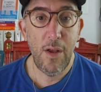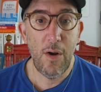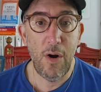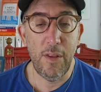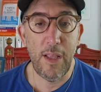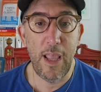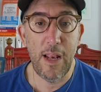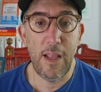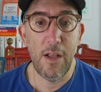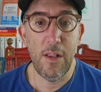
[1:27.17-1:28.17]
Are they
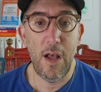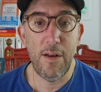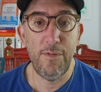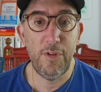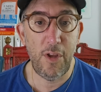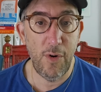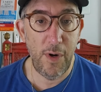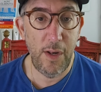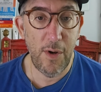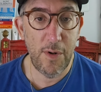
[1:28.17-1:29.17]
getting a lot of security
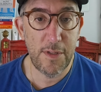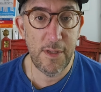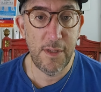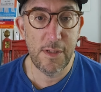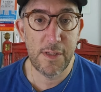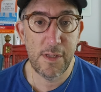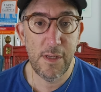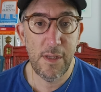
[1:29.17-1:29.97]
notices?